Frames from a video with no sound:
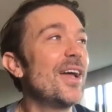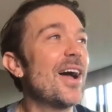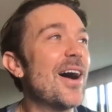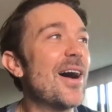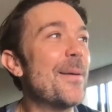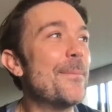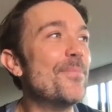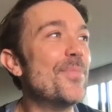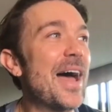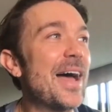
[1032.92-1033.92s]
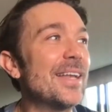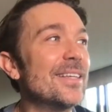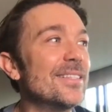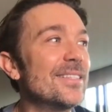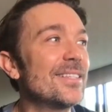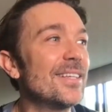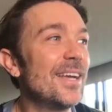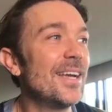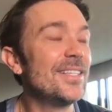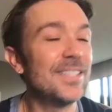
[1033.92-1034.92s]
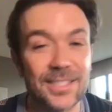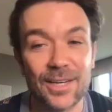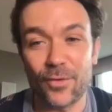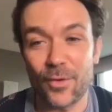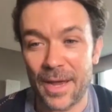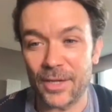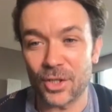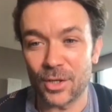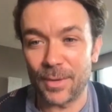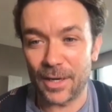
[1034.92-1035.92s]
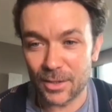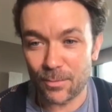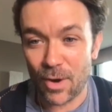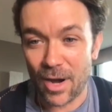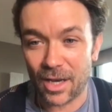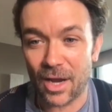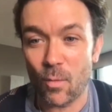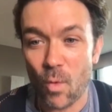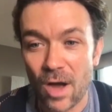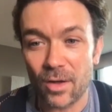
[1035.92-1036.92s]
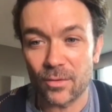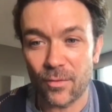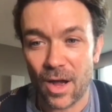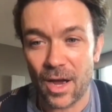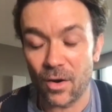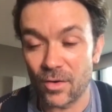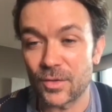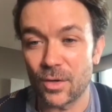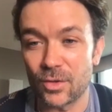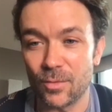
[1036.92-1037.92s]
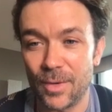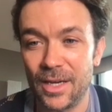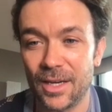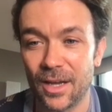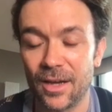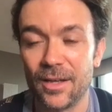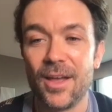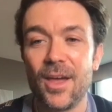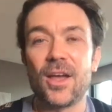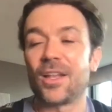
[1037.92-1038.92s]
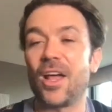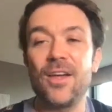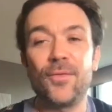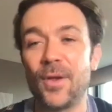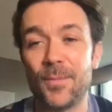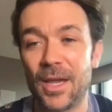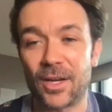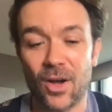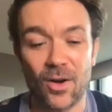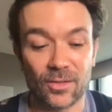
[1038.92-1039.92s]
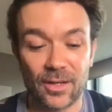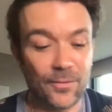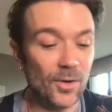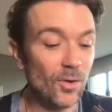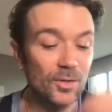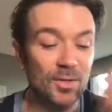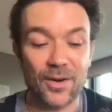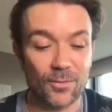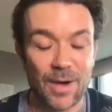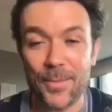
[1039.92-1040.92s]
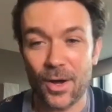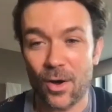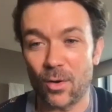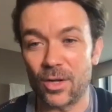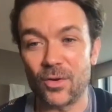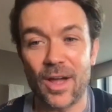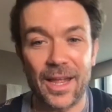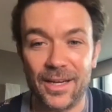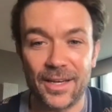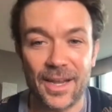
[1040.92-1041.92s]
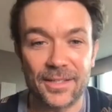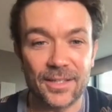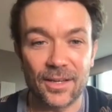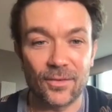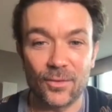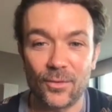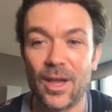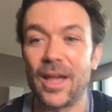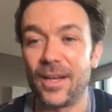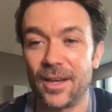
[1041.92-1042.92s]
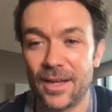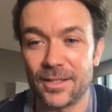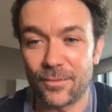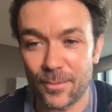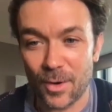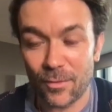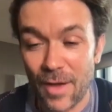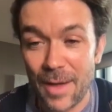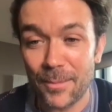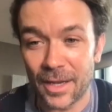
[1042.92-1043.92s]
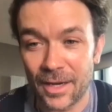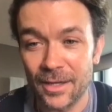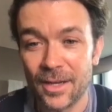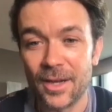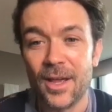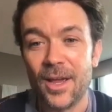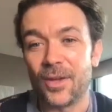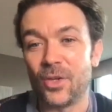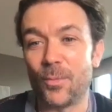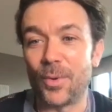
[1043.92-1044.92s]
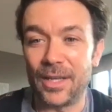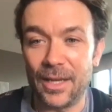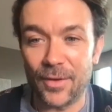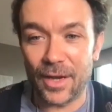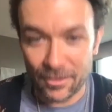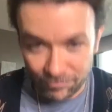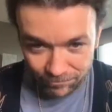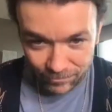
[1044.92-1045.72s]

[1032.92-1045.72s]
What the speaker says: and disinformation being spread like wildfire on social media. Life can be a cult. If you're down a rabbit hole and you're alienated from your family, you're believing